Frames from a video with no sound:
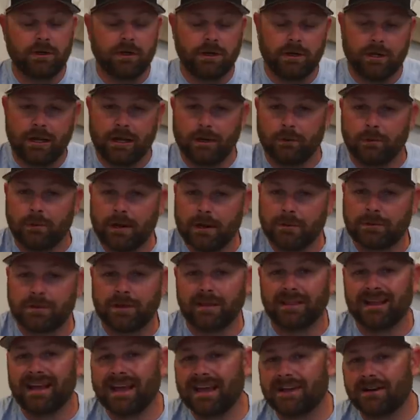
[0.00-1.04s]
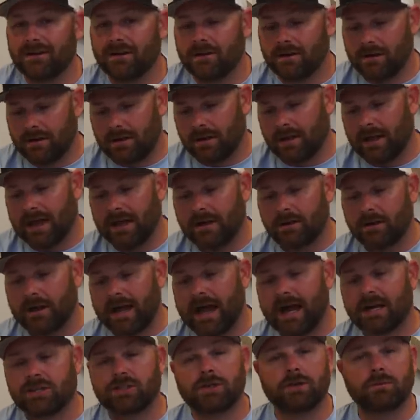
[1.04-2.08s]
can get away with a lighter, lighter
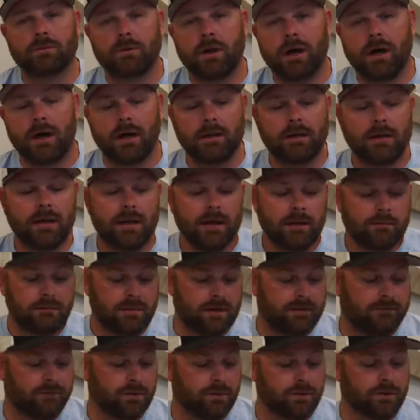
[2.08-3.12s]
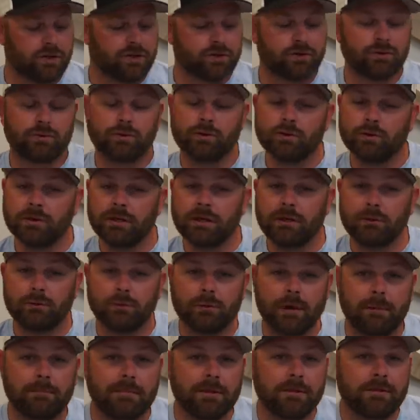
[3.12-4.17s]
action rod. But if you are truly
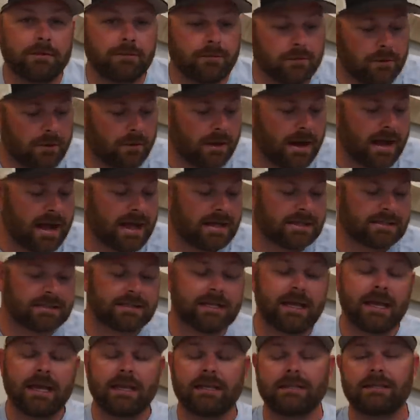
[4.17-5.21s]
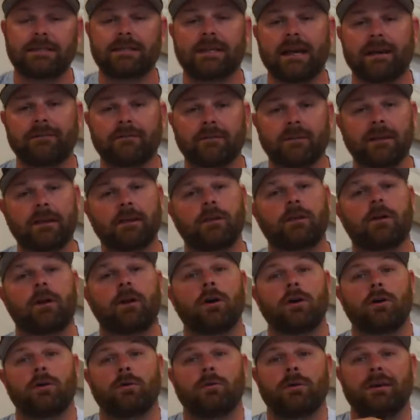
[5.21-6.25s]
ripping through the grass, definitely
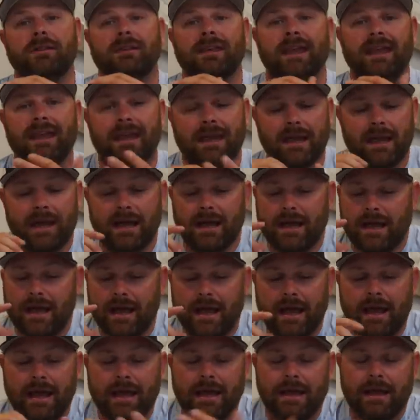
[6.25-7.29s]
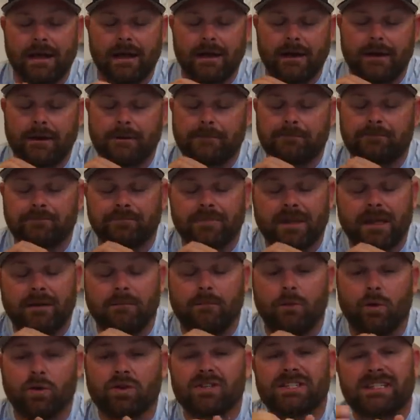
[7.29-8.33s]
go with a, a, uh, a
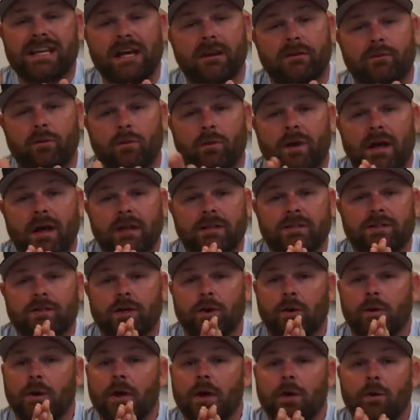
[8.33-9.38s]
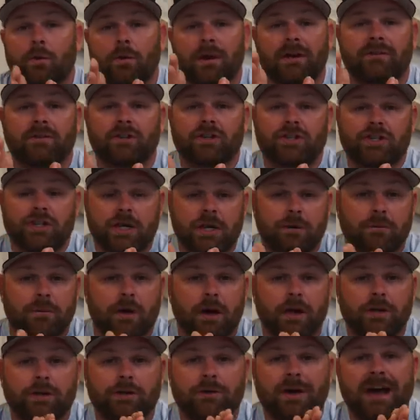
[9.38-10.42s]
more stout of a rod. So whatever jig
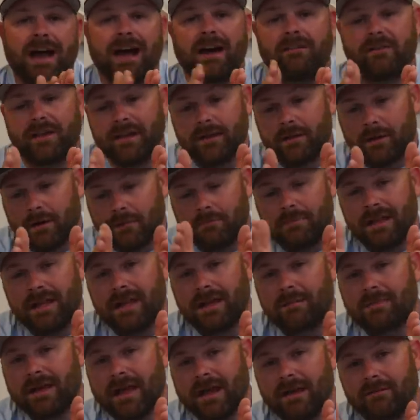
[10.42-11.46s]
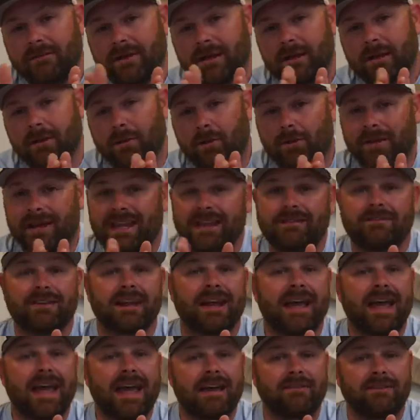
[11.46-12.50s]
rod you have, either a medium heavy or even a
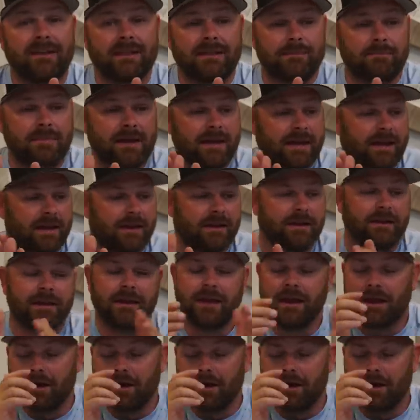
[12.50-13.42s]
heavy, depending on,